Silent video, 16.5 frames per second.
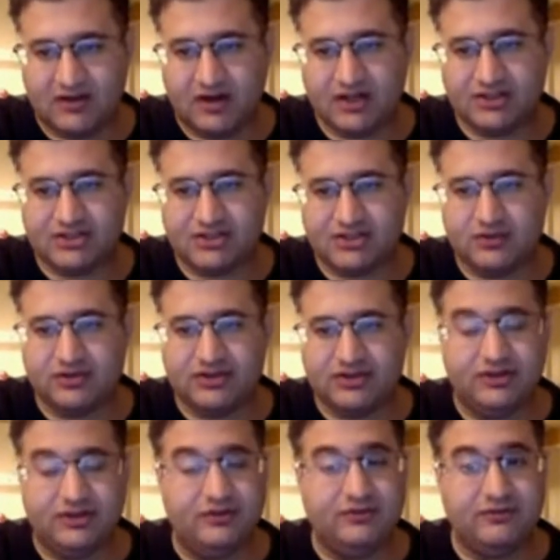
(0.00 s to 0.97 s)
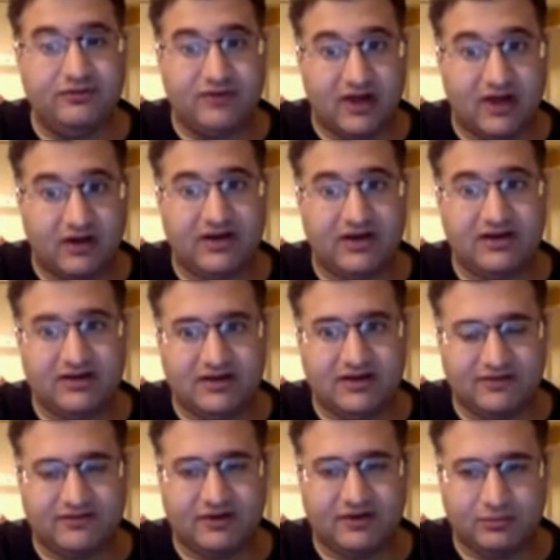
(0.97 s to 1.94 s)
I showed 2 very
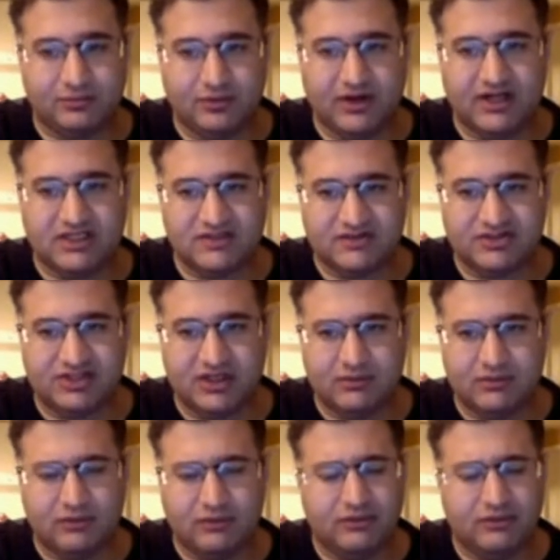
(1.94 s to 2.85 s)
different brands of shampoo,